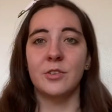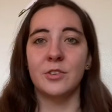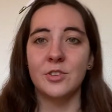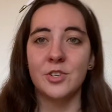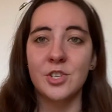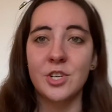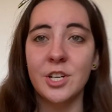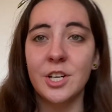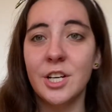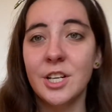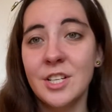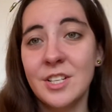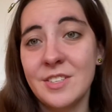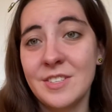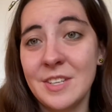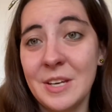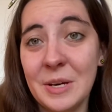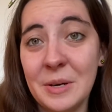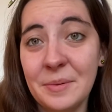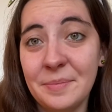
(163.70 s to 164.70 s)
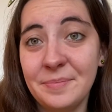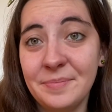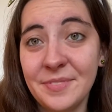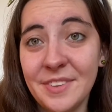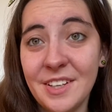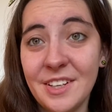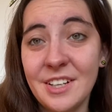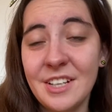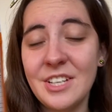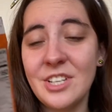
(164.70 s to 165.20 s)
sugar, so
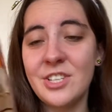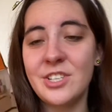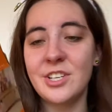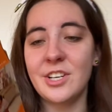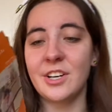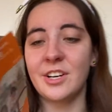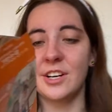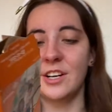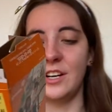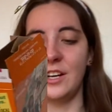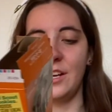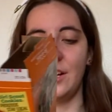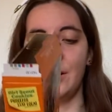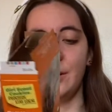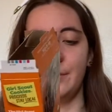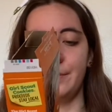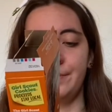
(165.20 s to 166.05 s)
there is sugar in here.